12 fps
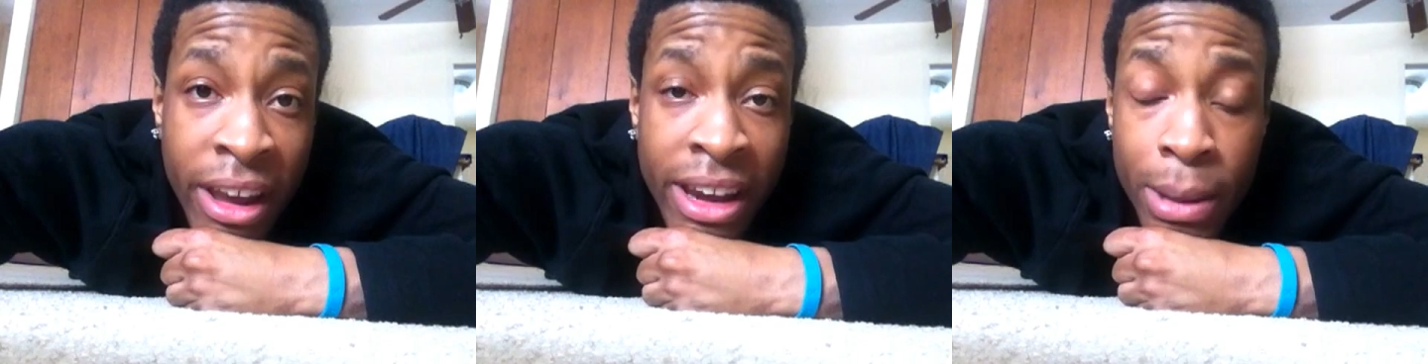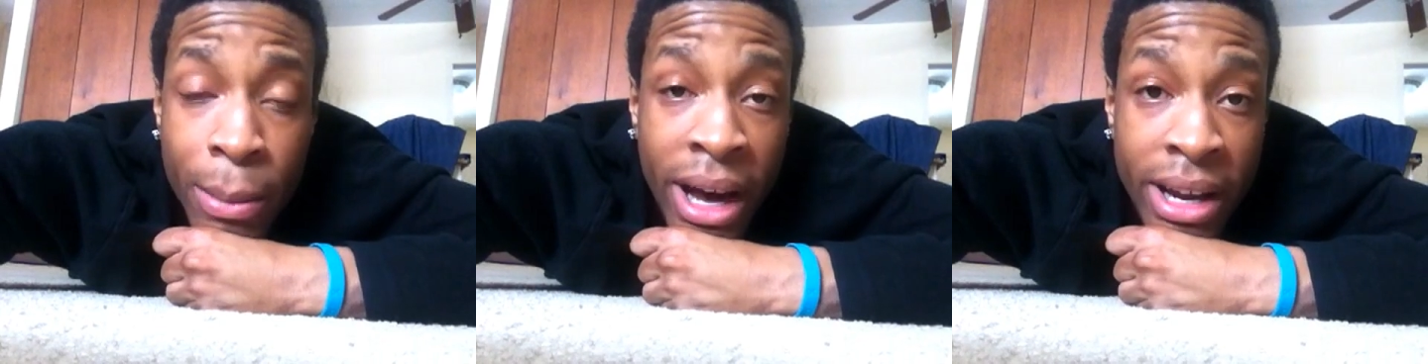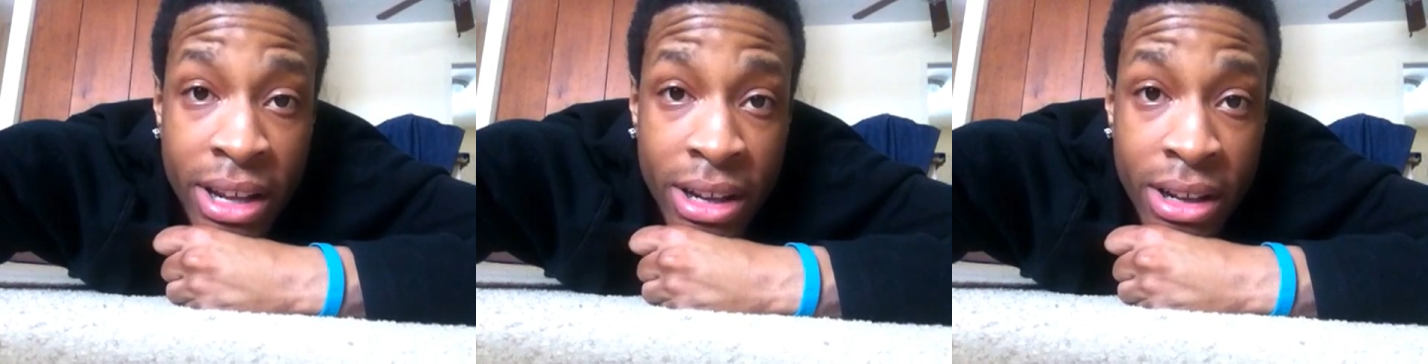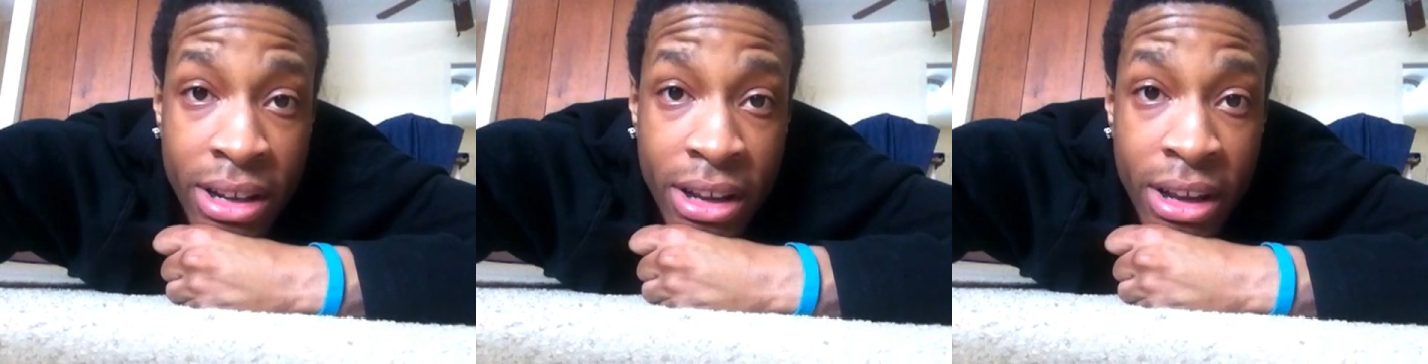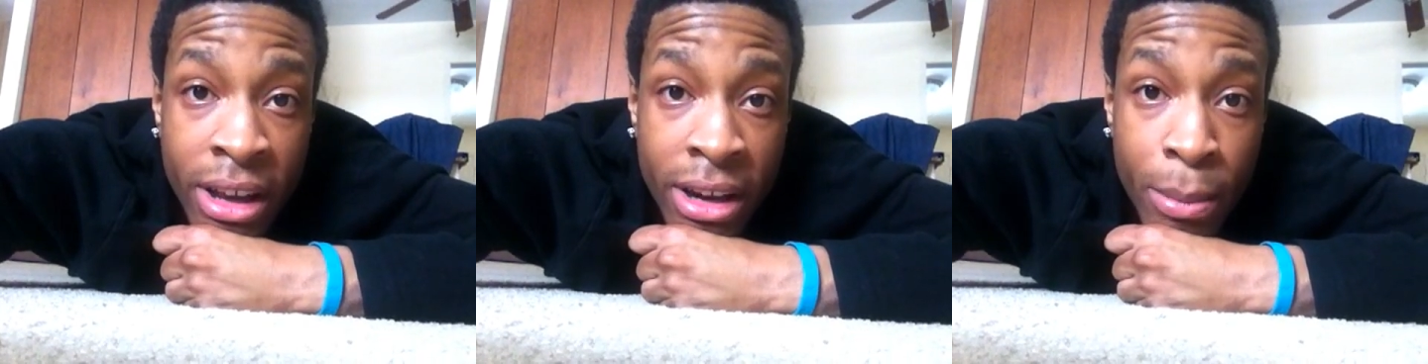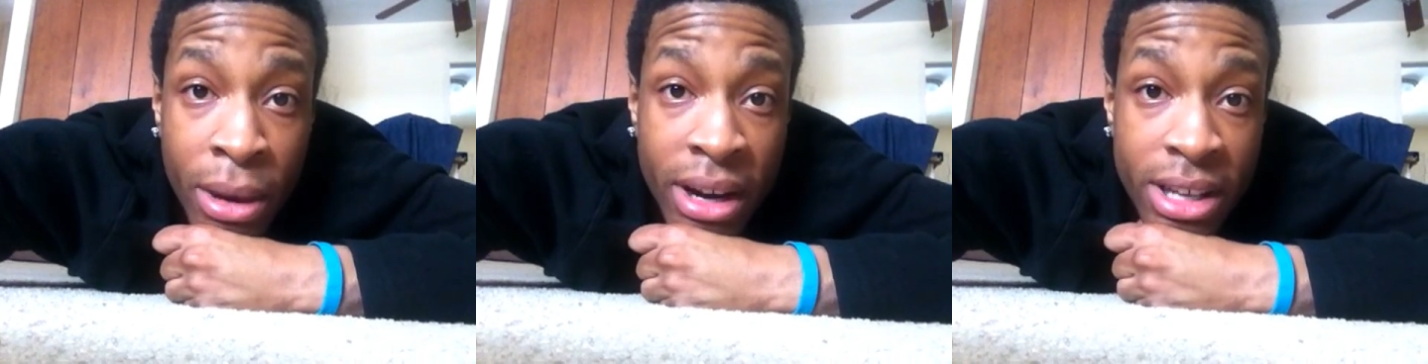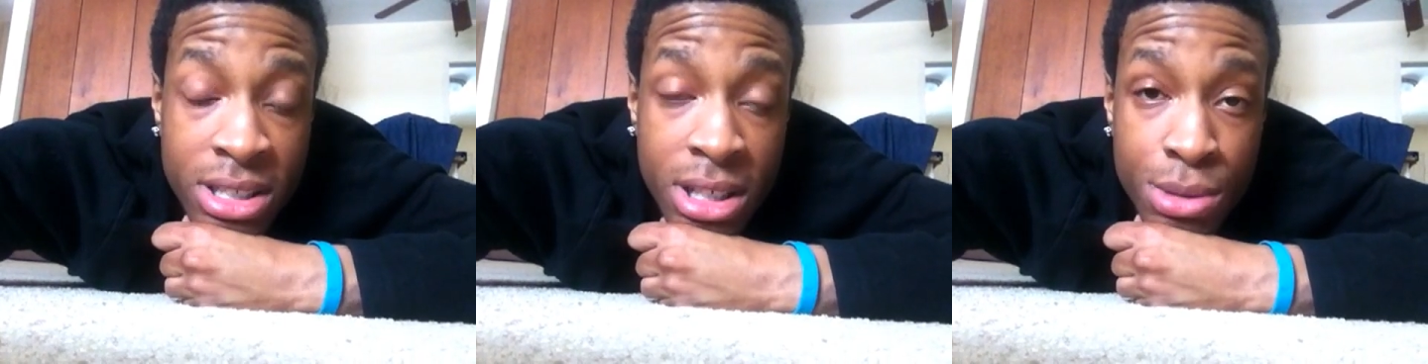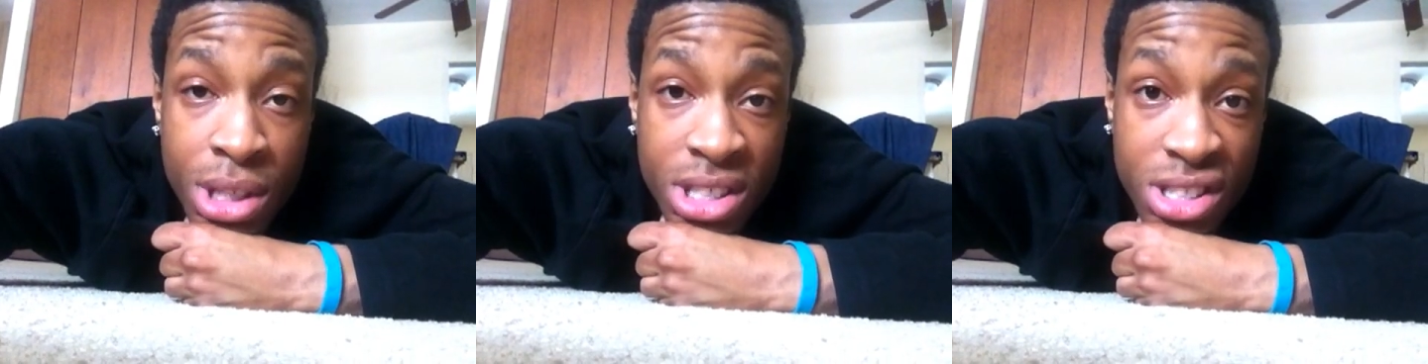Anybody anybody is
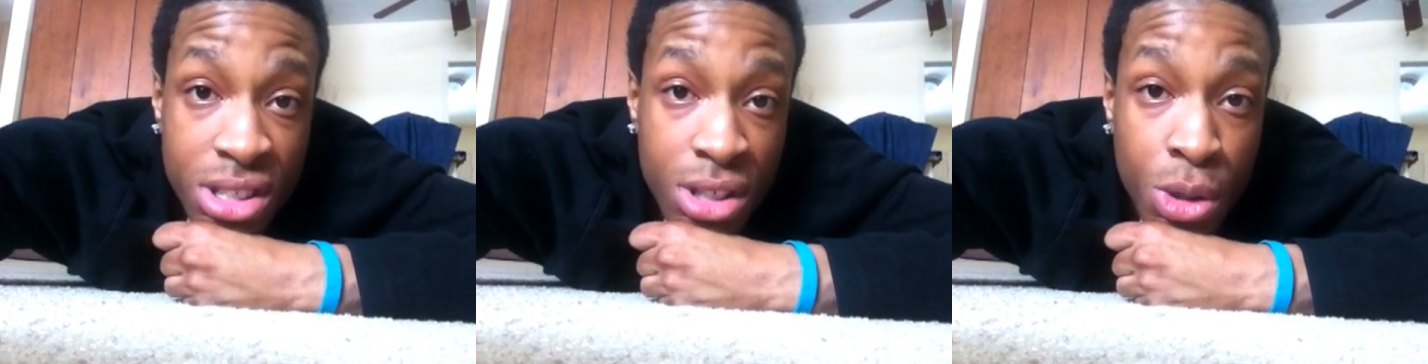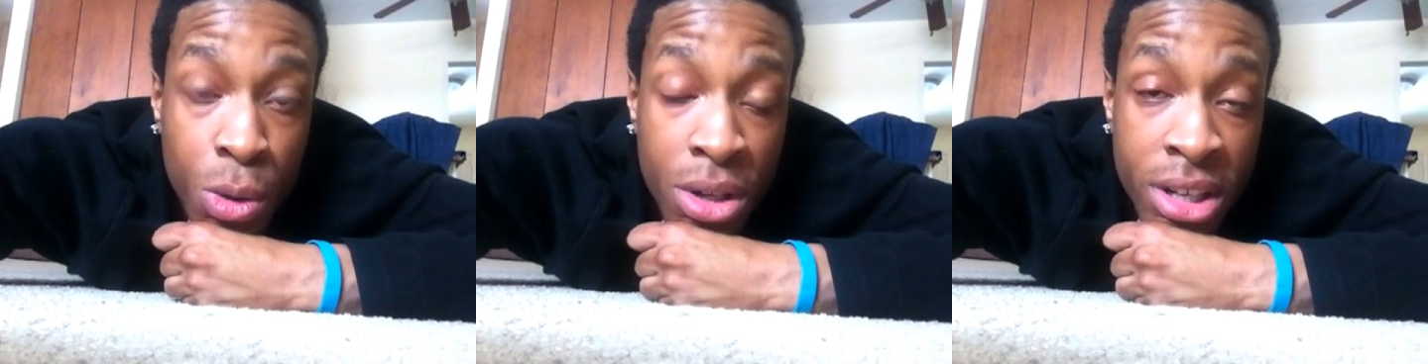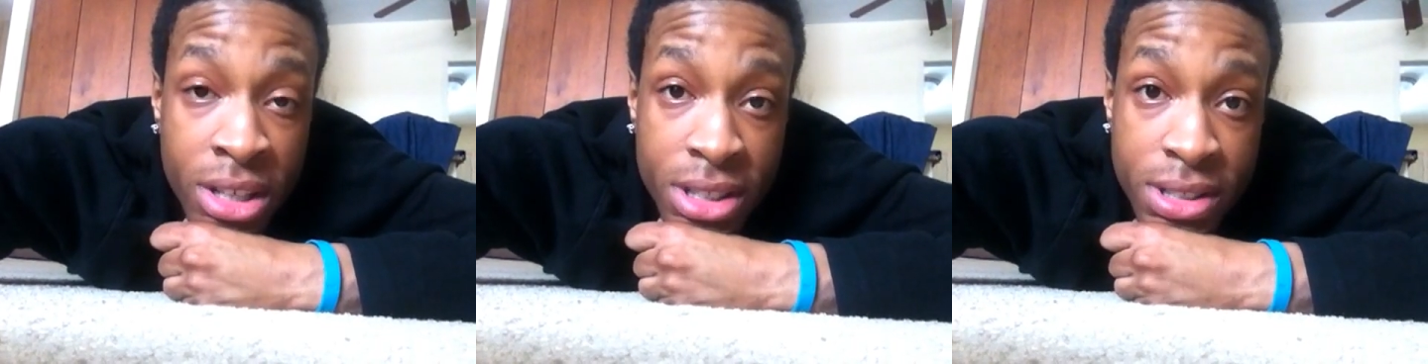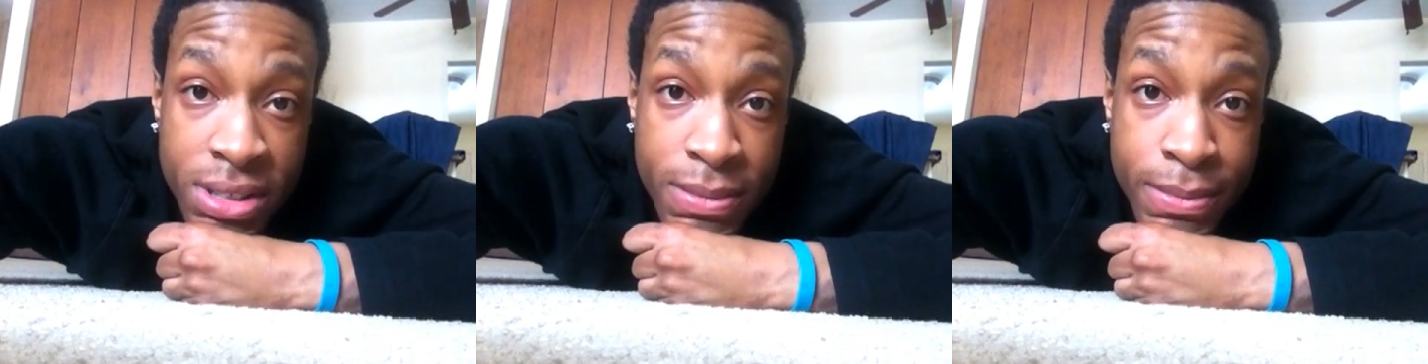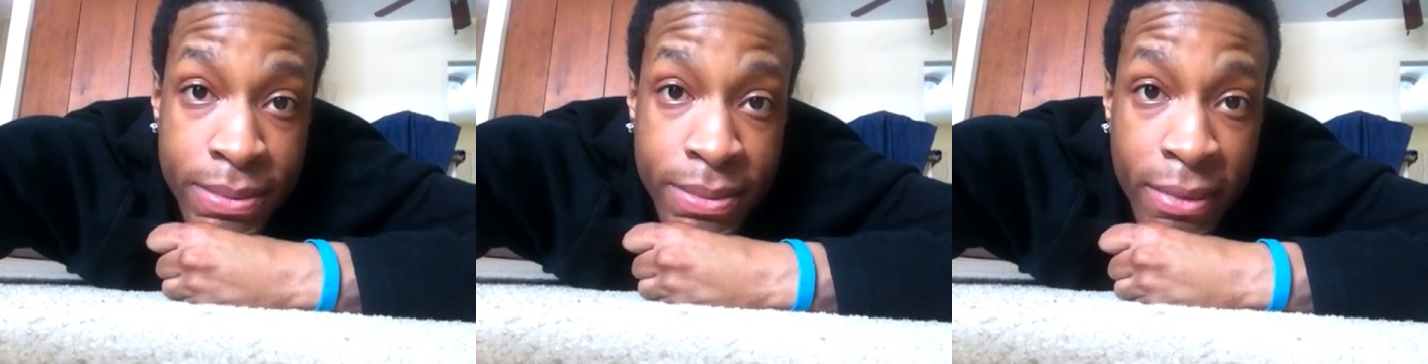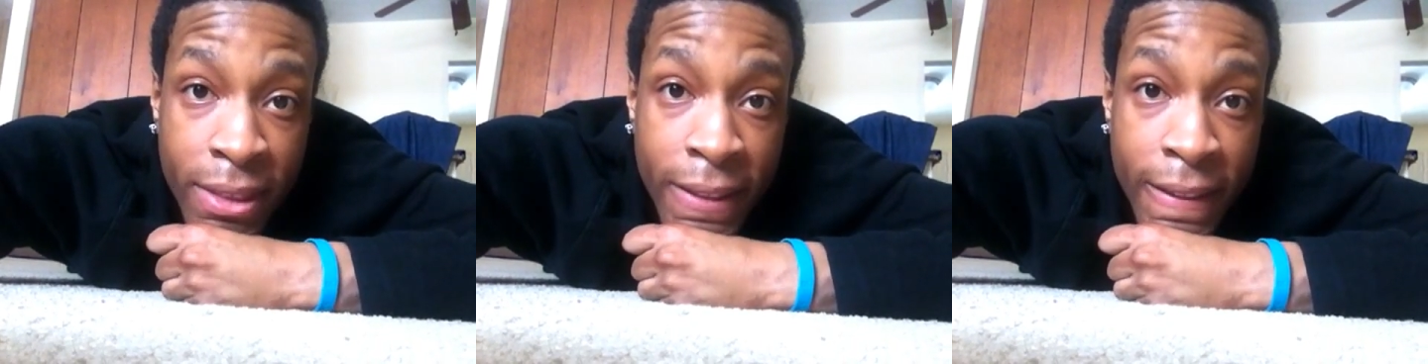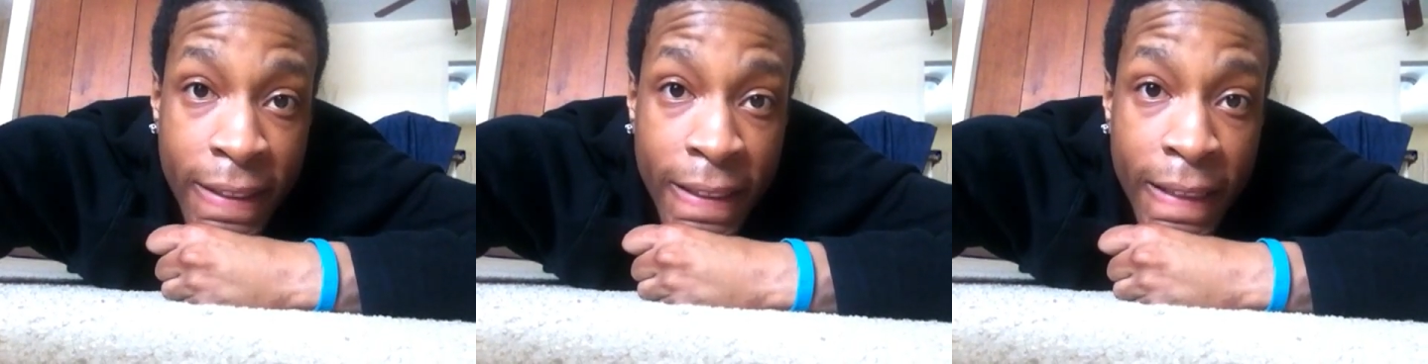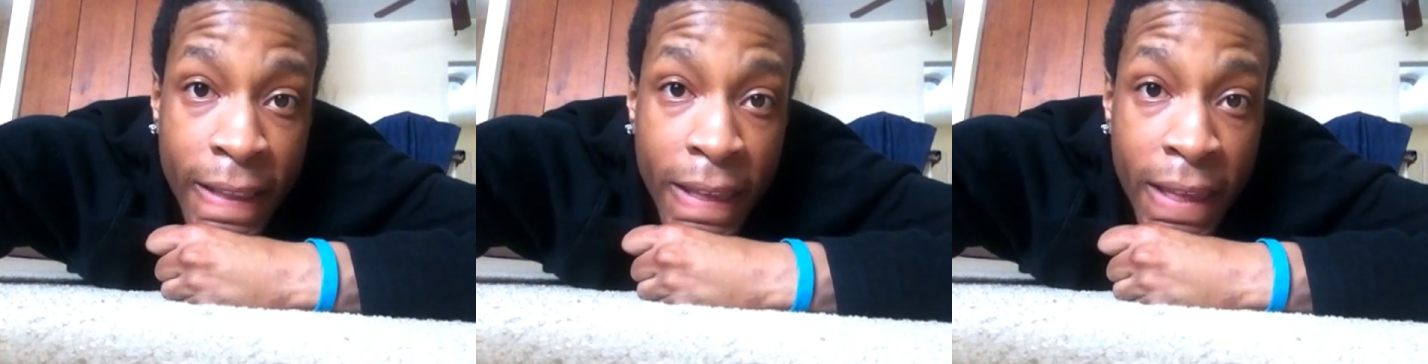subject to doing this.
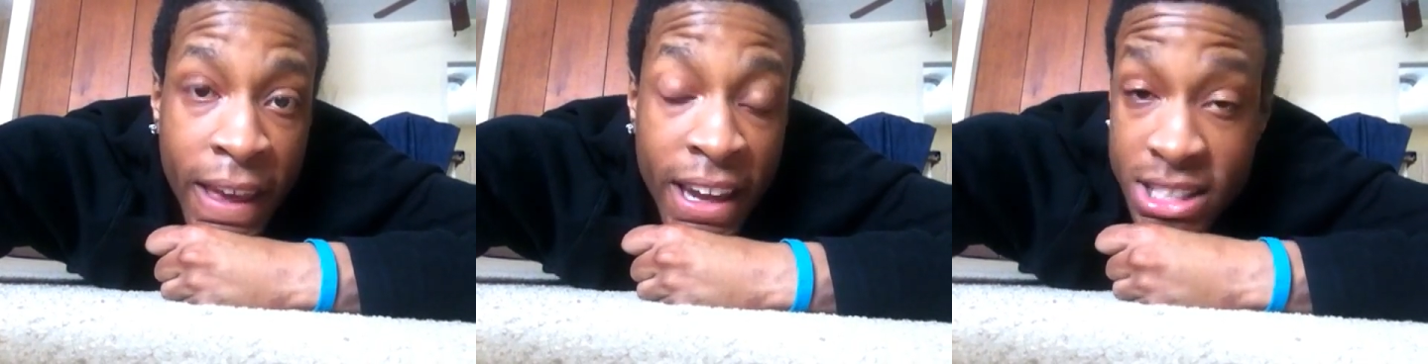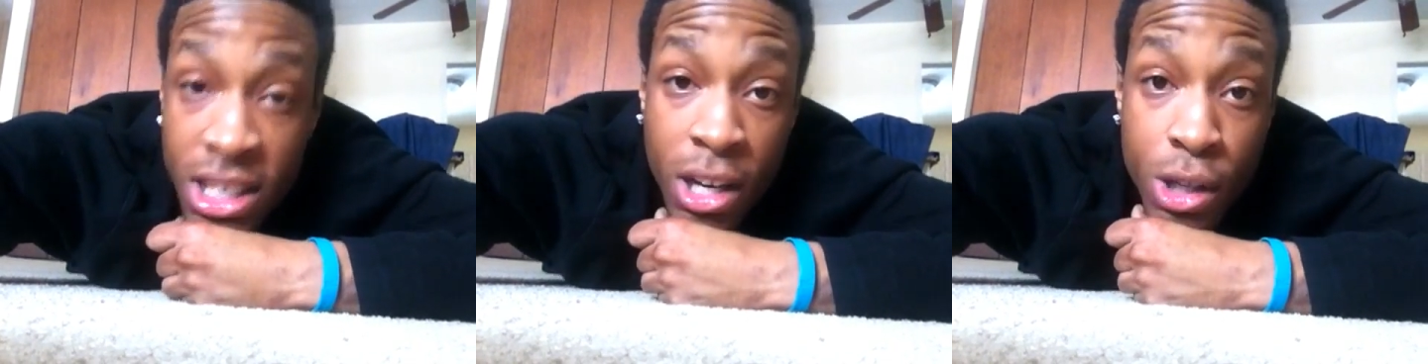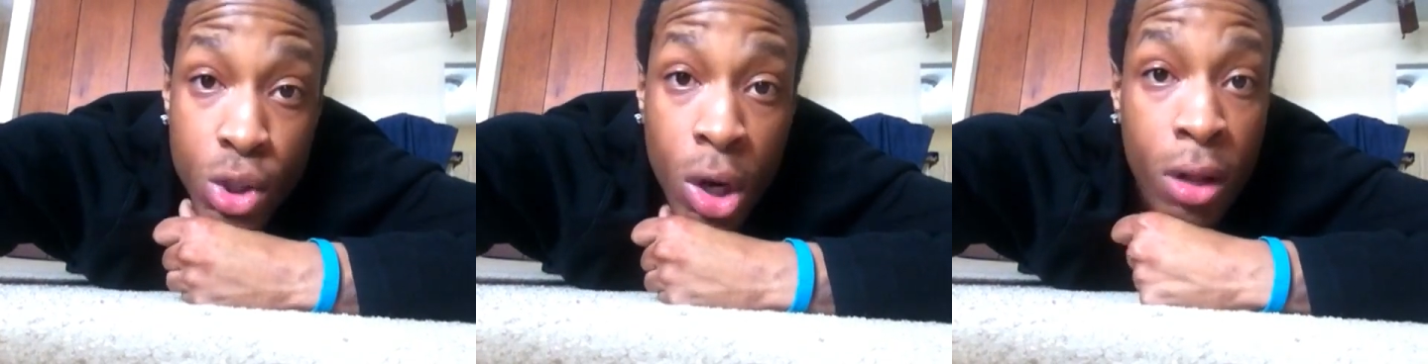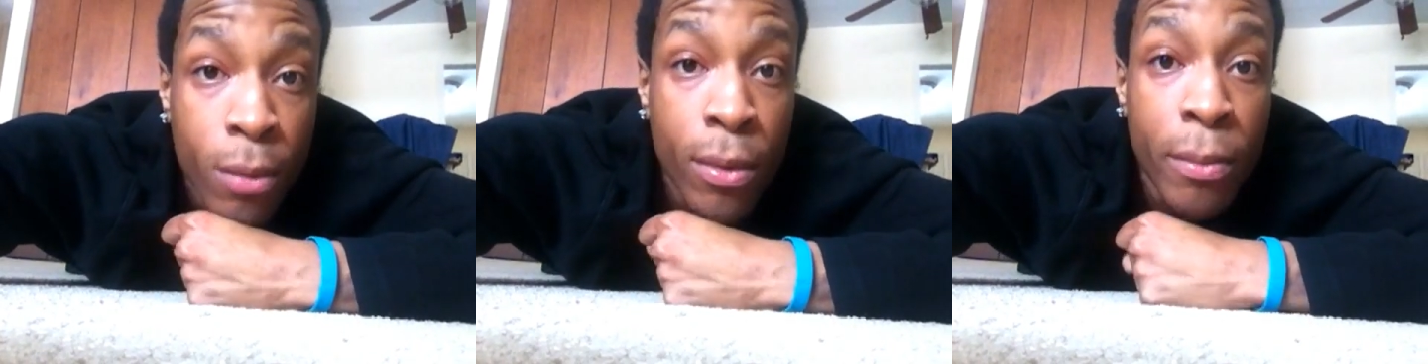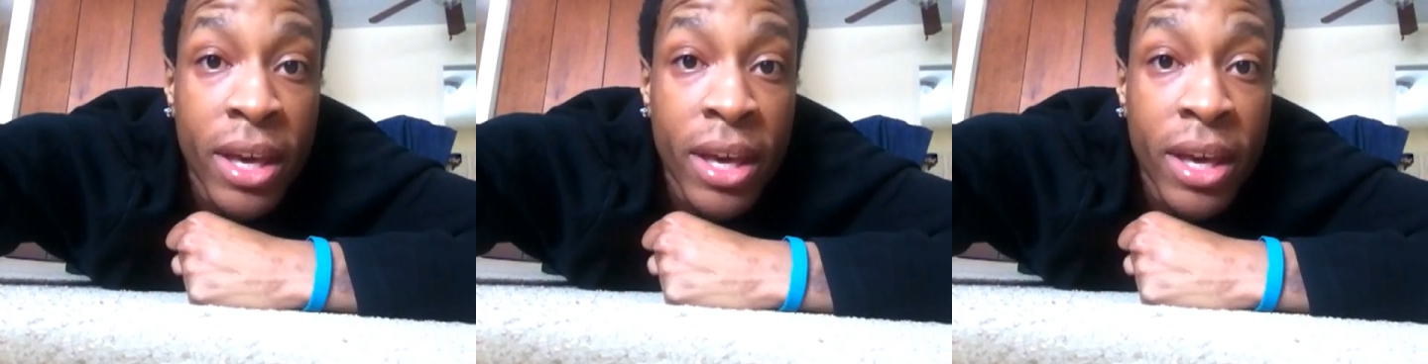And it's uncontrollable